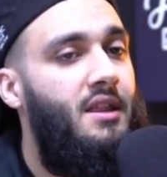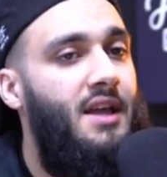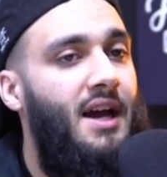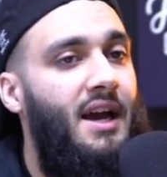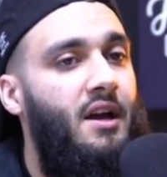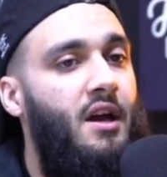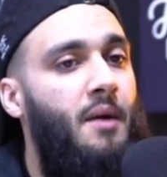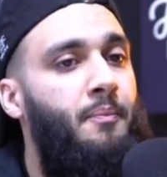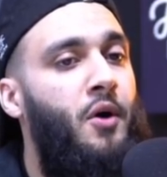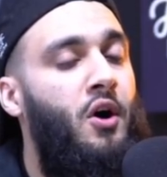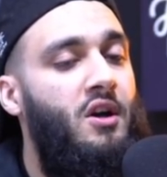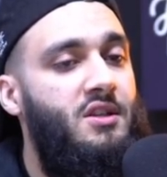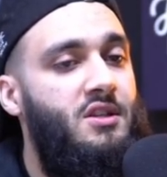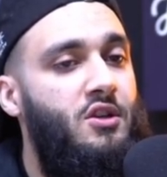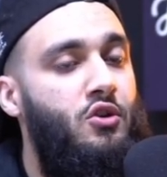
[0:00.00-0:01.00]
that a
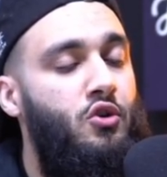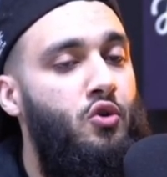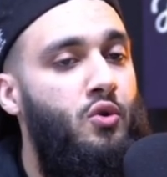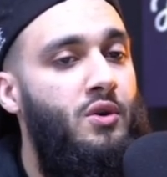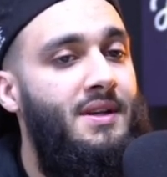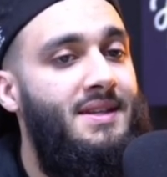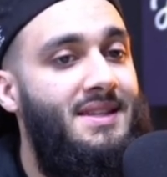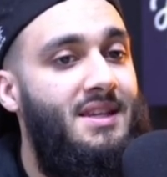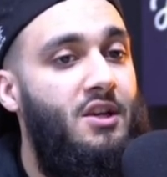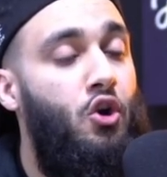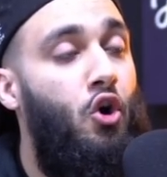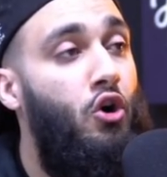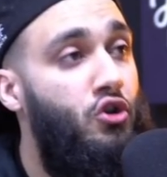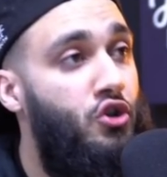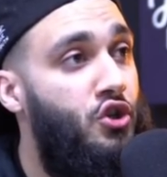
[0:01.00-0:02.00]
person who is
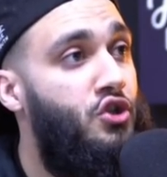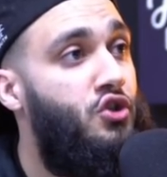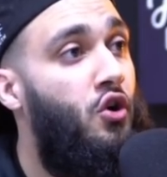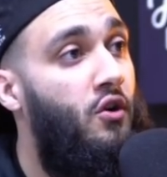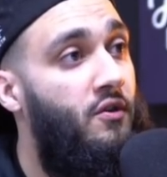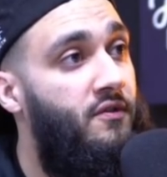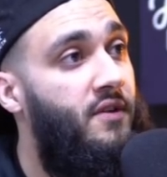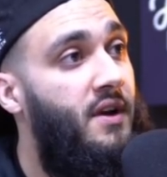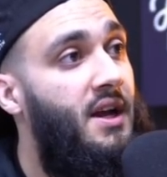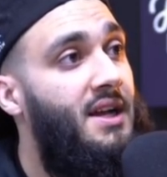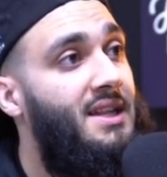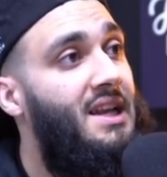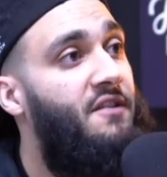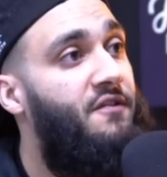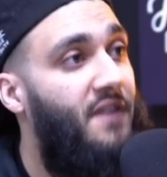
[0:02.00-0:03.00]
conscious of
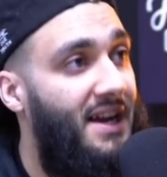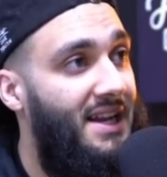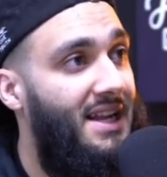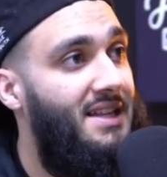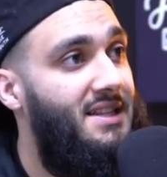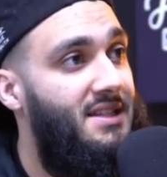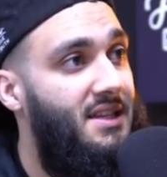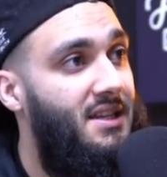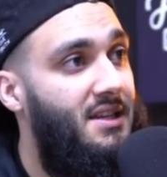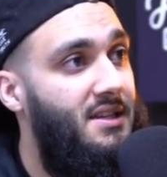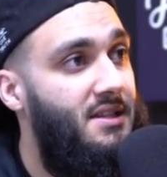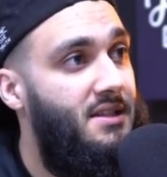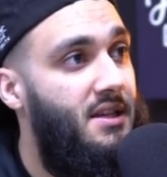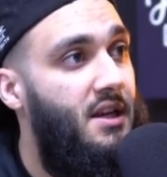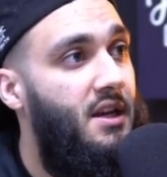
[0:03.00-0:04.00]
their
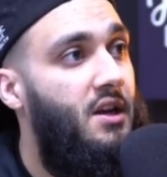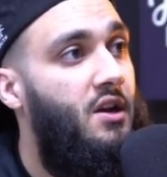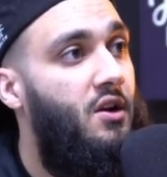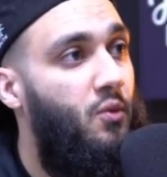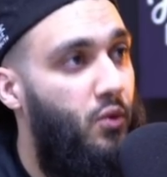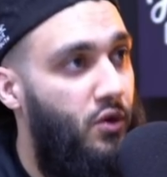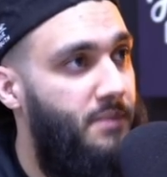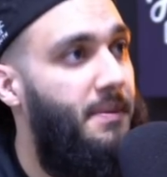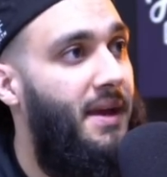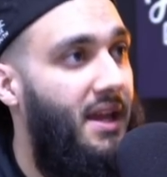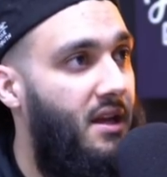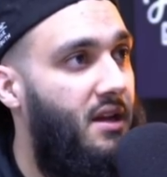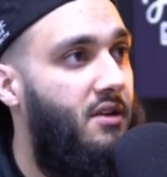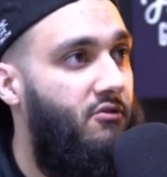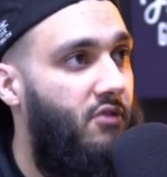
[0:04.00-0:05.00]
finances would
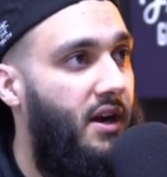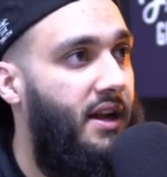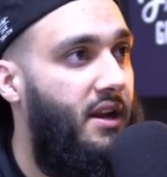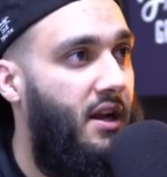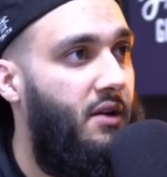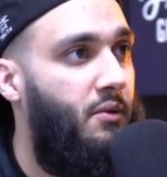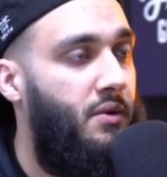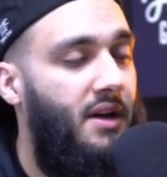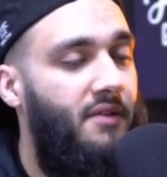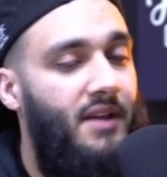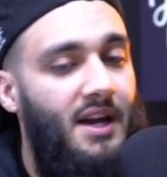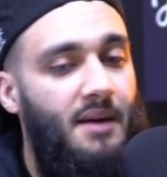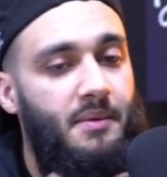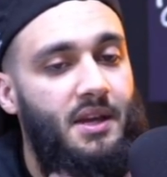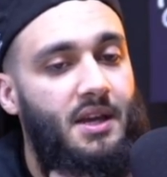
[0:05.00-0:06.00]
make, right? Like would have
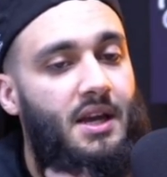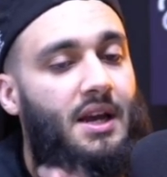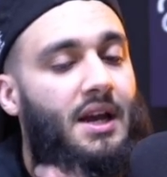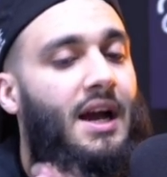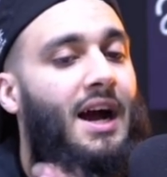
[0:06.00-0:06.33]
that habit.